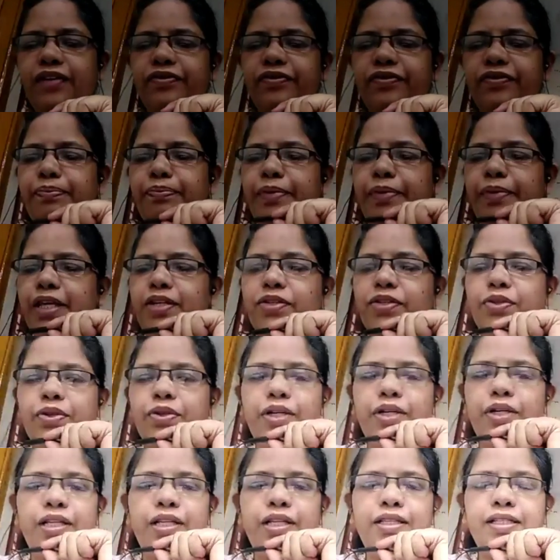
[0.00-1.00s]
page
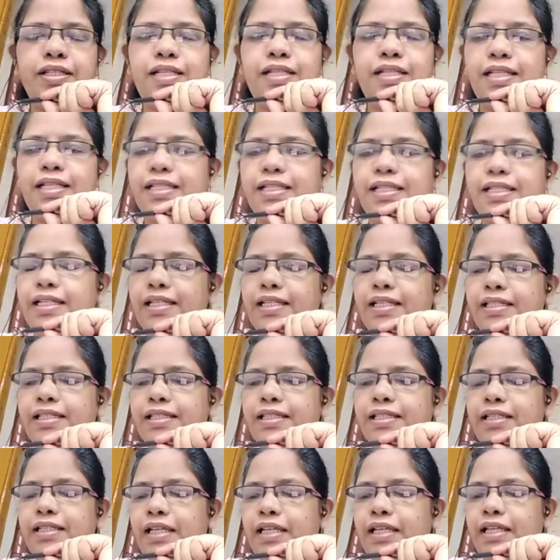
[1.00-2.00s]
only this lesson is.
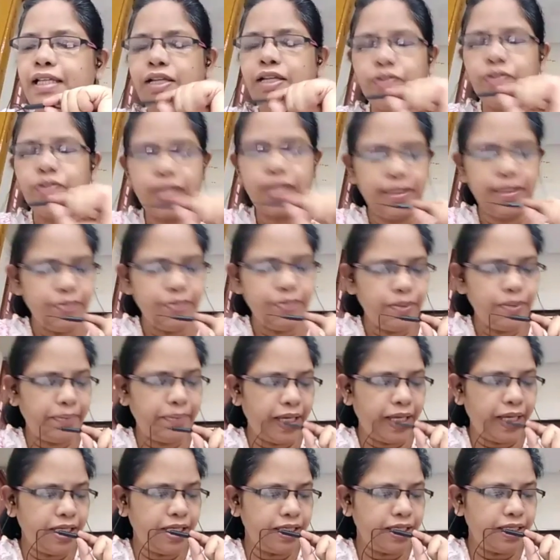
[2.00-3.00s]
So come to
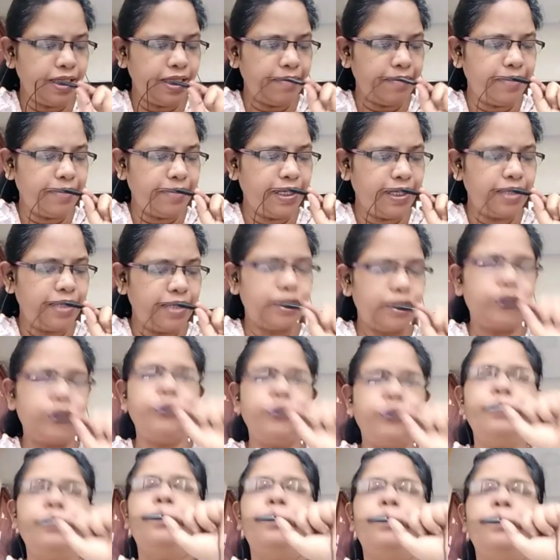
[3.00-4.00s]
page number
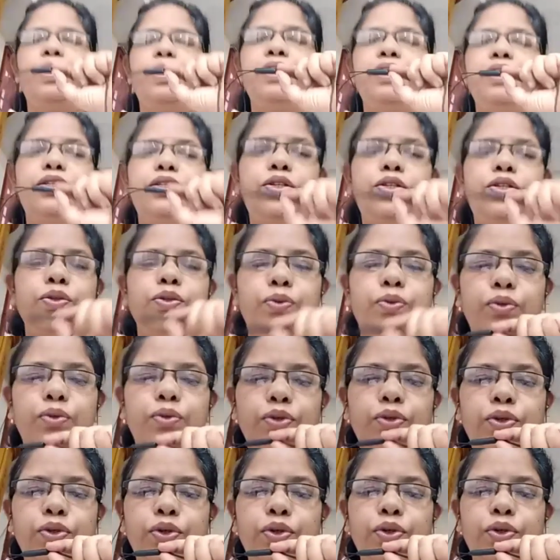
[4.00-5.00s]
212,
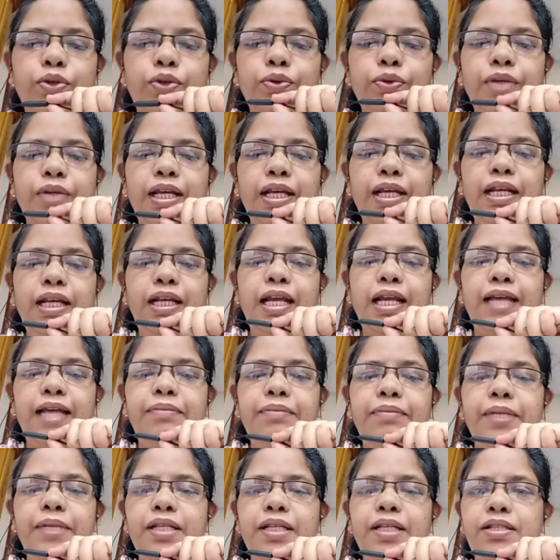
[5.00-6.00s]
Rural
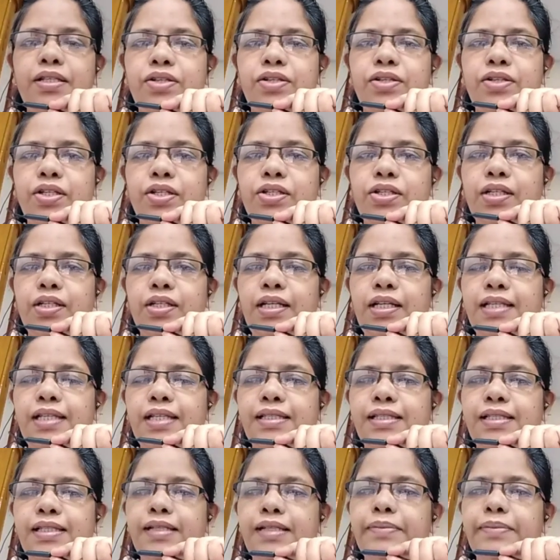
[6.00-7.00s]
Administration,
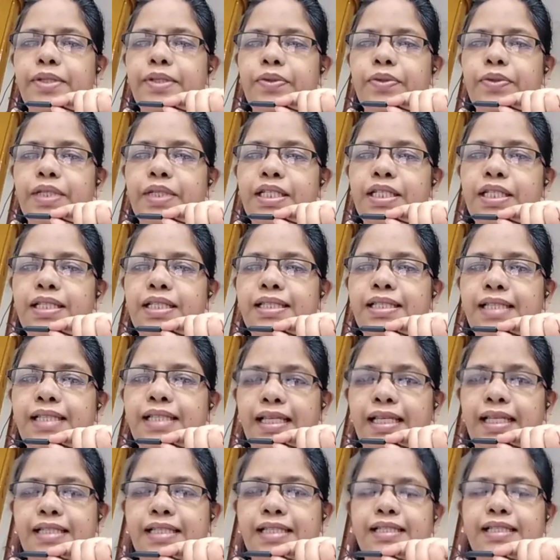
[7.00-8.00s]
lesson number
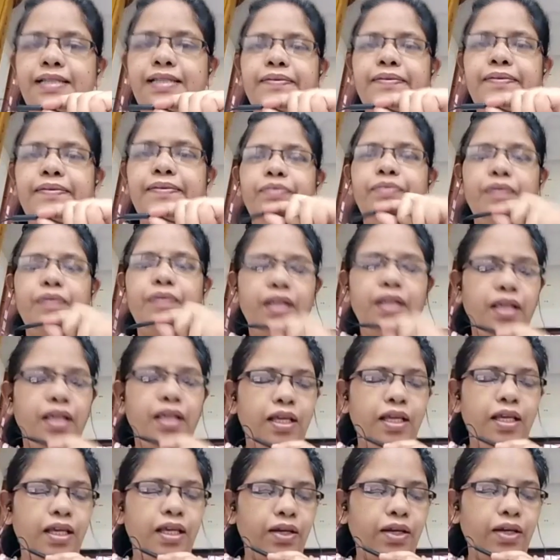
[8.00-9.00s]
26.
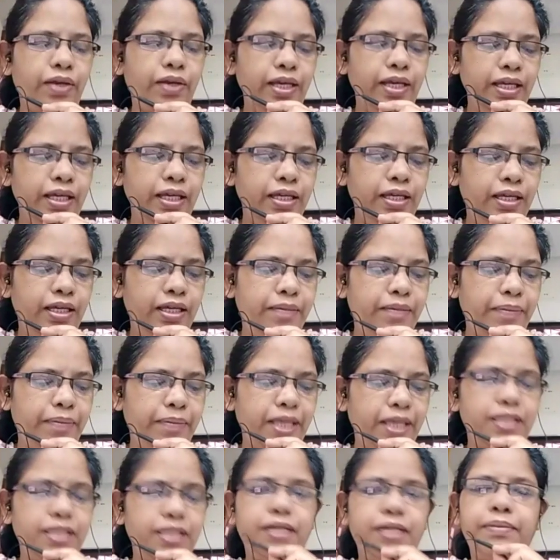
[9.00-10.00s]
Okay,
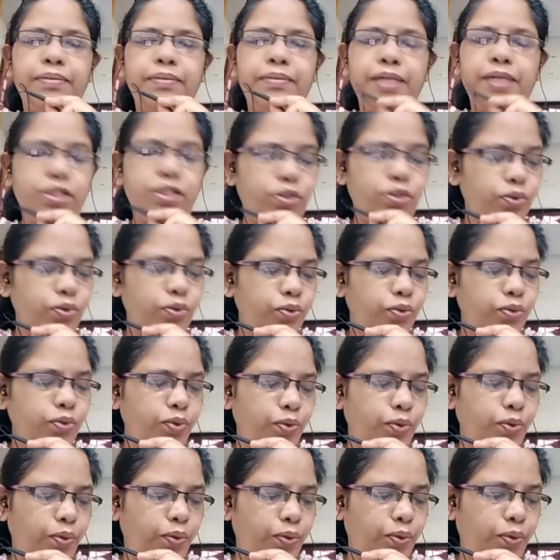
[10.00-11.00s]
page number
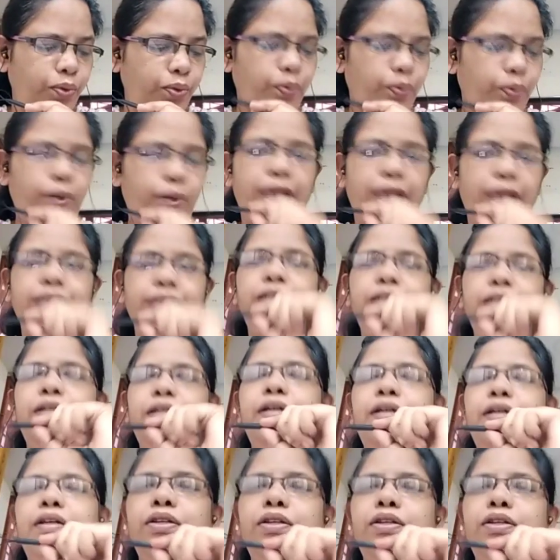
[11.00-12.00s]

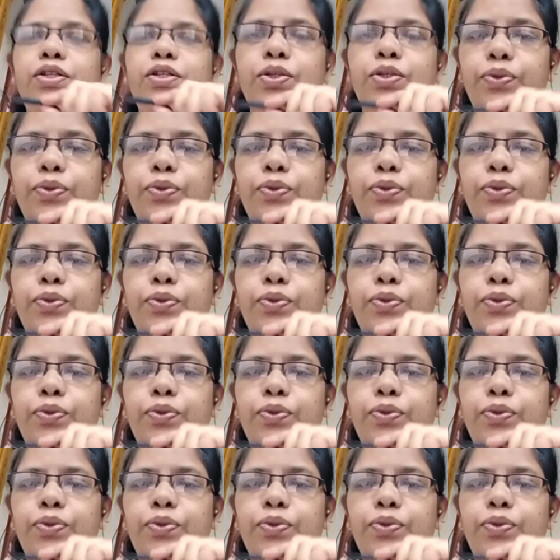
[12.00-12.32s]
212.